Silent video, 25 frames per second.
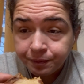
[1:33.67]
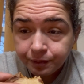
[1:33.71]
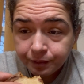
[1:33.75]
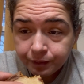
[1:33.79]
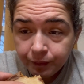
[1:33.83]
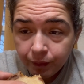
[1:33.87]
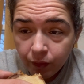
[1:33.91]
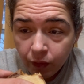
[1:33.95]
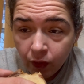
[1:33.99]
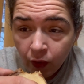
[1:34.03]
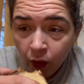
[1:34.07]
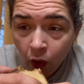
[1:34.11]

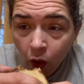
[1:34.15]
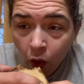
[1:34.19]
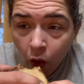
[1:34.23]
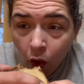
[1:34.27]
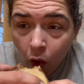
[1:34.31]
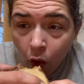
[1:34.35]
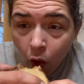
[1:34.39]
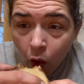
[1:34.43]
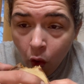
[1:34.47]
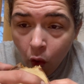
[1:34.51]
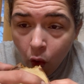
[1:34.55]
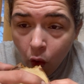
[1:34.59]

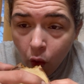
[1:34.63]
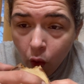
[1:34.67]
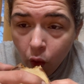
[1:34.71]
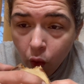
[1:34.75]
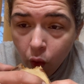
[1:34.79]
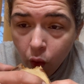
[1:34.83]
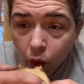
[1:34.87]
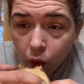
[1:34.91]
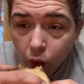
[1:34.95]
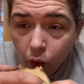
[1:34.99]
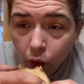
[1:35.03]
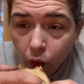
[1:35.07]

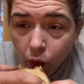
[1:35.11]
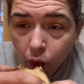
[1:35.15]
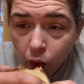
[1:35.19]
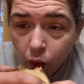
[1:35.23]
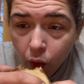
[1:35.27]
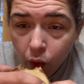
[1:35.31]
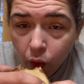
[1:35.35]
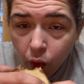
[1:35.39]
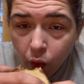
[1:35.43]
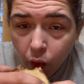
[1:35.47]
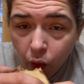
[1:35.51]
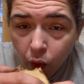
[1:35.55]

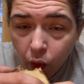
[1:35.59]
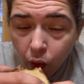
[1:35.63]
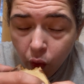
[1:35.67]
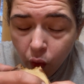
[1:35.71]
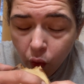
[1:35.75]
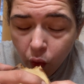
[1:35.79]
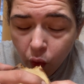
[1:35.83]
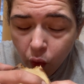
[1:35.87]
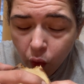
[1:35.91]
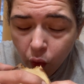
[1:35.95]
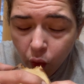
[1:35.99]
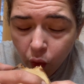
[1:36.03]

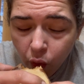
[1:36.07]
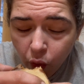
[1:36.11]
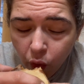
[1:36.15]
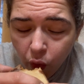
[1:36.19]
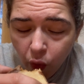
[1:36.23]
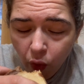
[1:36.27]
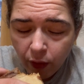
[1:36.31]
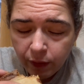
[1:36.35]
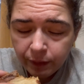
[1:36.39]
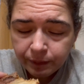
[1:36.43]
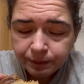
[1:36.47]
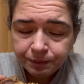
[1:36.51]

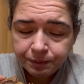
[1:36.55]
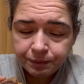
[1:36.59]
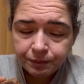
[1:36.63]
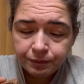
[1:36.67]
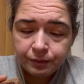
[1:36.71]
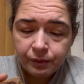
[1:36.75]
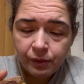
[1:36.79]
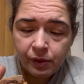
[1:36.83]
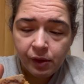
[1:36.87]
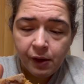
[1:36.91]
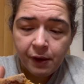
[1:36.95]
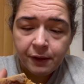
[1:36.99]

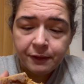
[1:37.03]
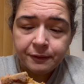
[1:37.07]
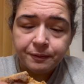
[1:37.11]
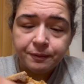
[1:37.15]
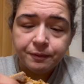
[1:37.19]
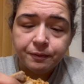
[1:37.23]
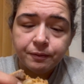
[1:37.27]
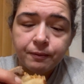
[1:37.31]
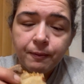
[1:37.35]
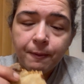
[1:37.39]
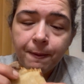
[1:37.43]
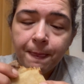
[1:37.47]

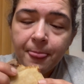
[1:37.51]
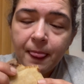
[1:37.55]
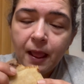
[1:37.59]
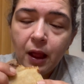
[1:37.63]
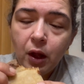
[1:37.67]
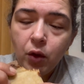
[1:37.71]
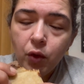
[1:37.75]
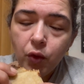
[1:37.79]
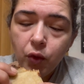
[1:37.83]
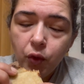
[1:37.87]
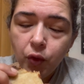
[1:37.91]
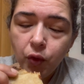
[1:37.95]

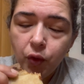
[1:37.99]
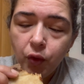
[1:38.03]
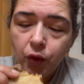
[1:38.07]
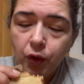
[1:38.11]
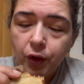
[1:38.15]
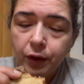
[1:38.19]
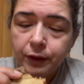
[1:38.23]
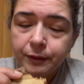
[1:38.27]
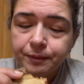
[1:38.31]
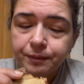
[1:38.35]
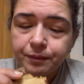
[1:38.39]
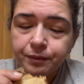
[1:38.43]

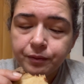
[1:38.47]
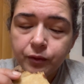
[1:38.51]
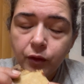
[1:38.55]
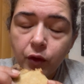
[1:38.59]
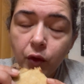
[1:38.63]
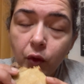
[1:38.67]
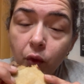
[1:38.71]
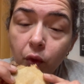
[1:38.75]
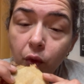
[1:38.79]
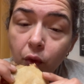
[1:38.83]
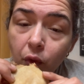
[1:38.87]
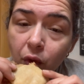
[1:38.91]

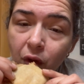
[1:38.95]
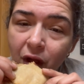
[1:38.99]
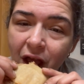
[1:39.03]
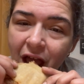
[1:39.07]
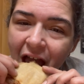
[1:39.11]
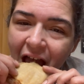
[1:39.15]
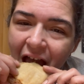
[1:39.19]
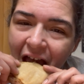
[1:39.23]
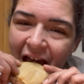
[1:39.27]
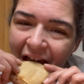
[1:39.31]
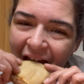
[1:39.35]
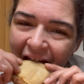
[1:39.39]

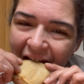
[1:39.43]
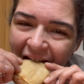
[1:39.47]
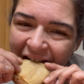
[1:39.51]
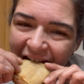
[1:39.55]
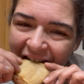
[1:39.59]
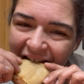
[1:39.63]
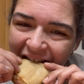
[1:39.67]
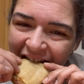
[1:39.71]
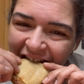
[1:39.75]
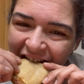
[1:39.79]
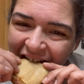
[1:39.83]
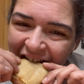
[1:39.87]

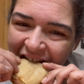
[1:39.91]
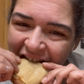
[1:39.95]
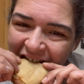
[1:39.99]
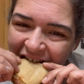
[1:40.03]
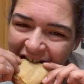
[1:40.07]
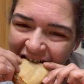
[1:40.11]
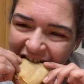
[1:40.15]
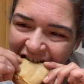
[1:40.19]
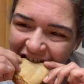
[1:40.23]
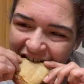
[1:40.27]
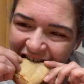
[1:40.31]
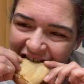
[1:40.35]

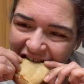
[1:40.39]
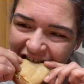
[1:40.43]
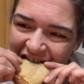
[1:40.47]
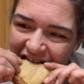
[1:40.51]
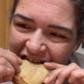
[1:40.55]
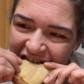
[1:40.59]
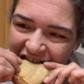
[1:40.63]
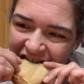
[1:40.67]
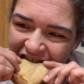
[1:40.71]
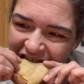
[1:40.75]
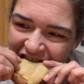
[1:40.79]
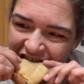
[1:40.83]

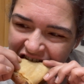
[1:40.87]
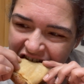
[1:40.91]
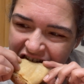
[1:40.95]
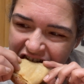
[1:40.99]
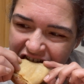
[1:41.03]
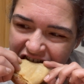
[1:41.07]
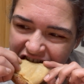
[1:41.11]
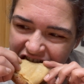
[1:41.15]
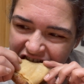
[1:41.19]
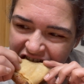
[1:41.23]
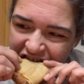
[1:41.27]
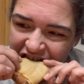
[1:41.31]

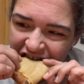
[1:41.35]
Nothing is said.